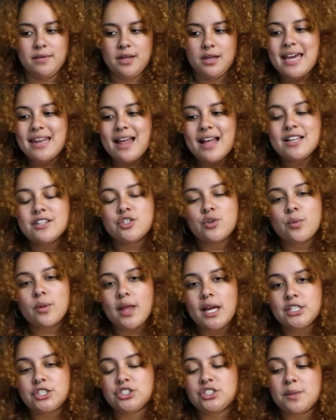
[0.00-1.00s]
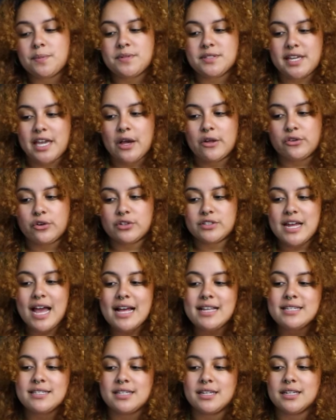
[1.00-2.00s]
And as the relationship scales are
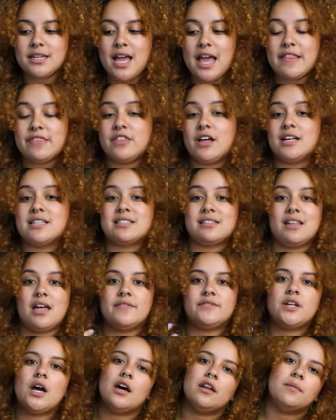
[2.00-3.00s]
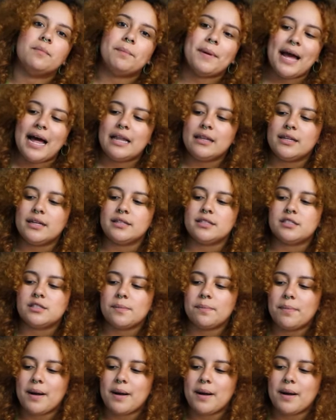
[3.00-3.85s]
tested and thus left unbalanced